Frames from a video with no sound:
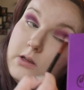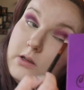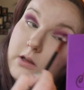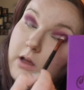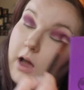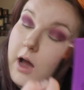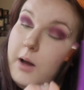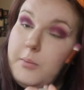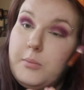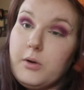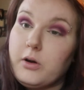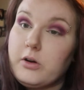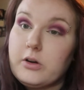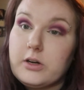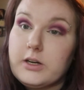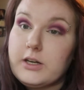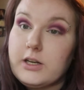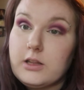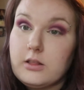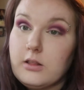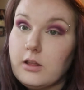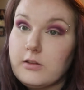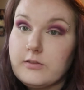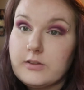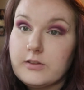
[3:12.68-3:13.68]
I'm
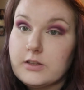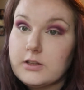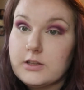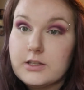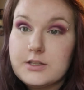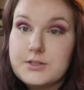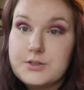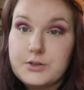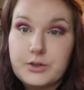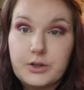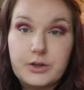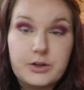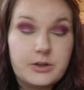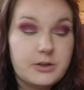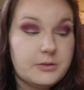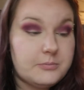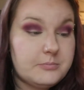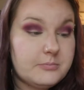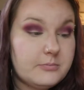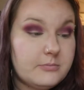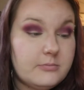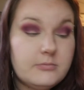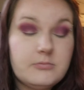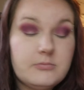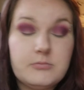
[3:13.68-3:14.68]
already loving this look.
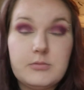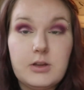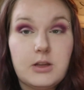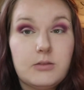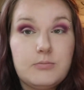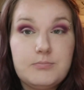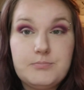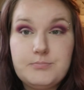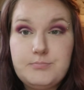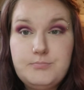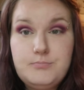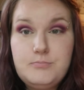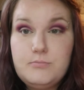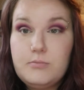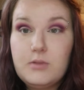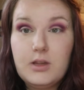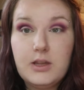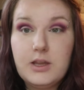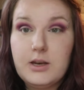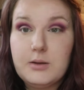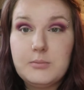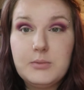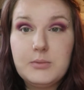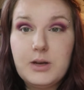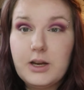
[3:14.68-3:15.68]

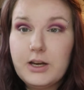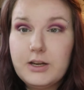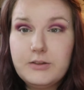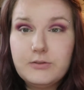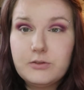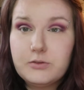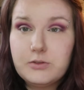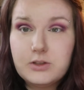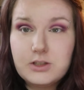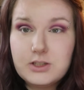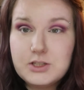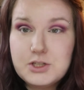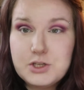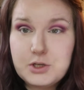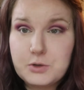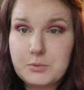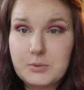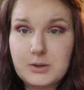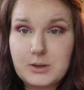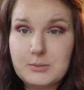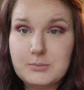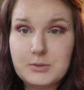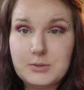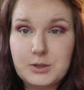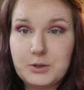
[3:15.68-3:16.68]
And I'm not even really sure
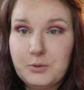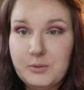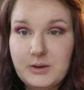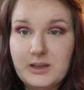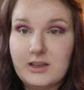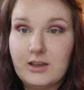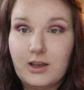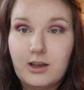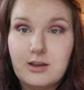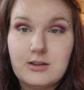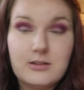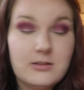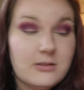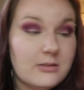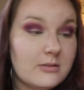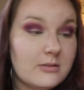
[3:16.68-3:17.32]
what I'm doing yet.